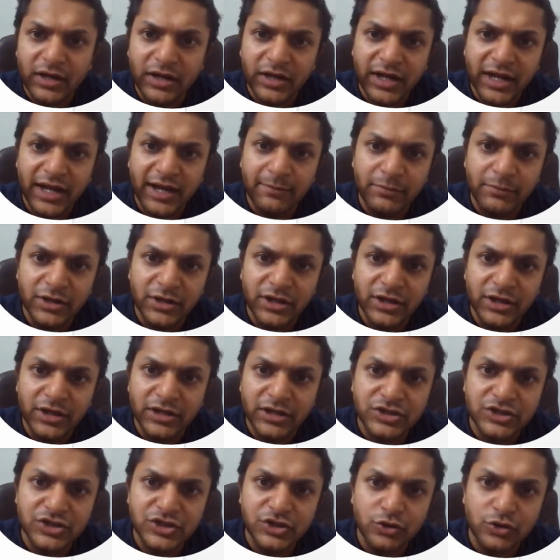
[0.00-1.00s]
named
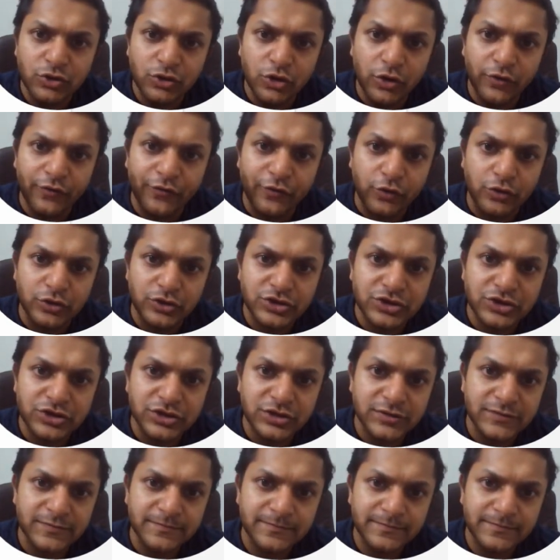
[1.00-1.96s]
pseudo force.